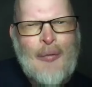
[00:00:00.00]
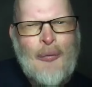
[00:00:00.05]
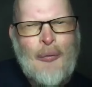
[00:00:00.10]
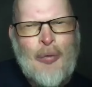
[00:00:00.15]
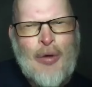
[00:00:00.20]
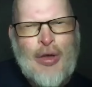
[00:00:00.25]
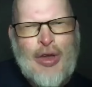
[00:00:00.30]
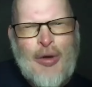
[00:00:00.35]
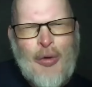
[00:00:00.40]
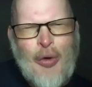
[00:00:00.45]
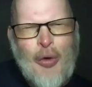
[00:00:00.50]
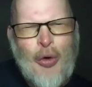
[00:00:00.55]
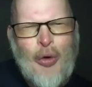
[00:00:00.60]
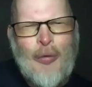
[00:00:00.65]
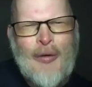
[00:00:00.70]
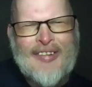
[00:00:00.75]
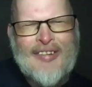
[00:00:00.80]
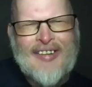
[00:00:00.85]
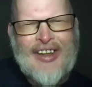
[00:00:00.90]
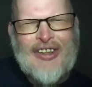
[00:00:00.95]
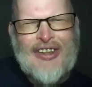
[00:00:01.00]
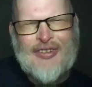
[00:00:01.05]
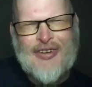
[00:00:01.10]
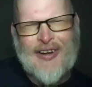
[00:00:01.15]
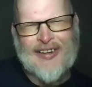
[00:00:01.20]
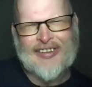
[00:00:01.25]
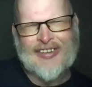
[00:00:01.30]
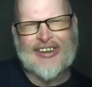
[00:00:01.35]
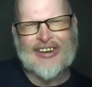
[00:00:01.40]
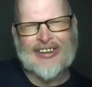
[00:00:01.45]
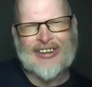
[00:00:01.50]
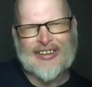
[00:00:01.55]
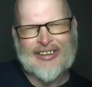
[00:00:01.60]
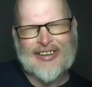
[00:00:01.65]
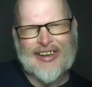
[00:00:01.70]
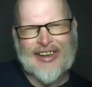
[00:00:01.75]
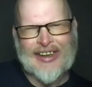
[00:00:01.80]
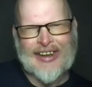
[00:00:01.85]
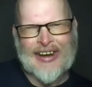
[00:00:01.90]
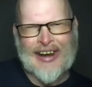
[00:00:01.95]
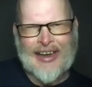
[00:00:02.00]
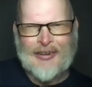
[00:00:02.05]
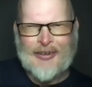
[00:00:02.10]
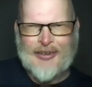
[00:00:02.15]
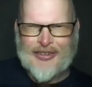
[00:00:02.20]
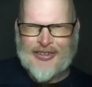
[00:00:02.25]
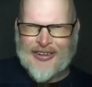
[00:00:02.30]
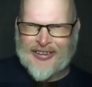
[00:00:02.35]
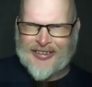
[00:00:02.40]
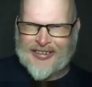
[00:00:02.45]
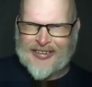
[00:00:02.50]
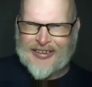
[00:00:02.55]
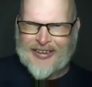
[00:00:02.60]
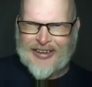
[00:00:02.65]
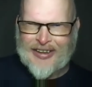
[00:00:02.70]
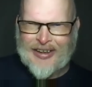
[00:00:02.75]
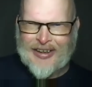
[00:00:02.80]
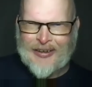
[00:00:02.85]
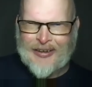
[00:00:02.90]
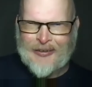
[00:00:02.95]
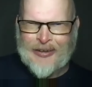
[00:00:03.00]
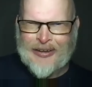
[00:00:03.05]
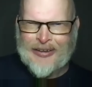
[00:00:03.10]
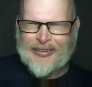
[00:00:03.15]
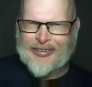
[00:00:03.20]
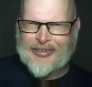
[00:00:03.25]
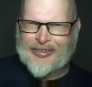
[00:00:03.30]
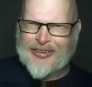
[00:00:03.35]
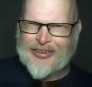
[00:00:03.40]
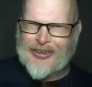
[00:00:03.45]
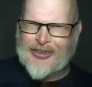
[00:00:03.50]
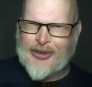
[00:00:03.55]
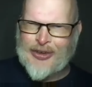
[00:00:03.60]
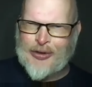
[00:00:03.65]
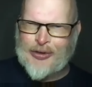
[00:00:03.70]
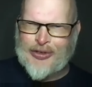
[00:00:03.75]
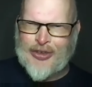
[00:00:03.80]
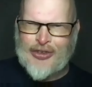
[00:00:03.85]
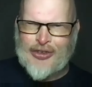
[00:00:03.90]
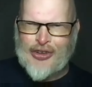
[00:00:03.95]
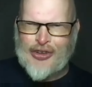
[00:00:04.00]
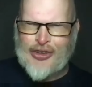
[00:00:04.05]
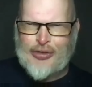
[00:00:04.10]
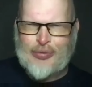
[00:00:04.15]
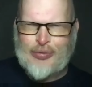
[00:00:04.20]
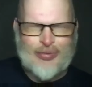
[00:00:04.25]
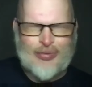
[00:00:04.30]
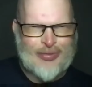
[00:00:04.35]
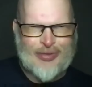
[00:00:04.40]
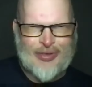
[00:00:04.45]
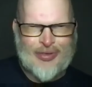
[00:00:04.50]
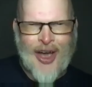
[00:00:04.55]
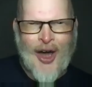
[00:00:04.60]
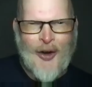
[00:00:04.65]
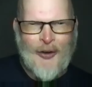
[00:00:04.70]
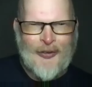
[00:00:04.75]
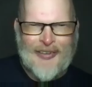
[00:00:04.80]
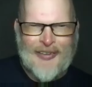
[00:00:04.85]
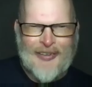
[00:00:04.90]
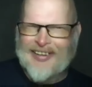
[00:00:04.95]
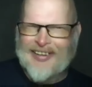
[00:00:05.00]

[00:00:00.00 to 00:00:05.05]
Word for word: were you always interested in languages? I mean, did you? No. Did you, no.